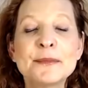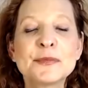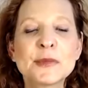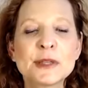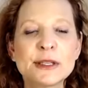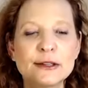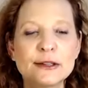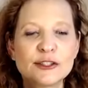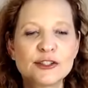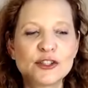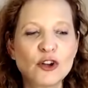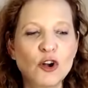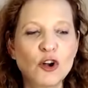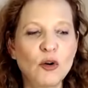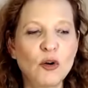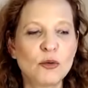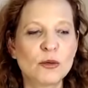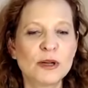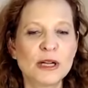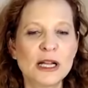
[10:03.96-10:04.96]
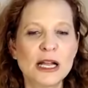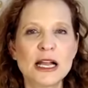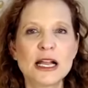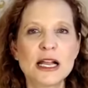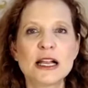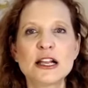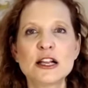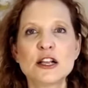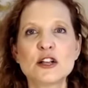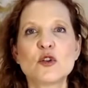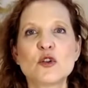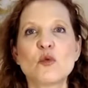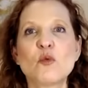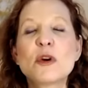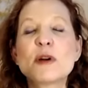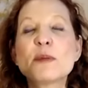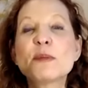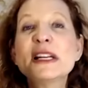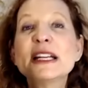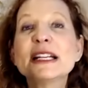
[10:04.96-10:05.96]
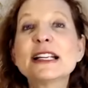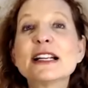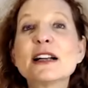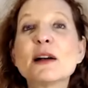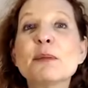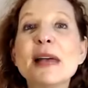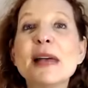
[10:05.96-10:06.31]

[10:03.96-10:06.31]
So we're picking up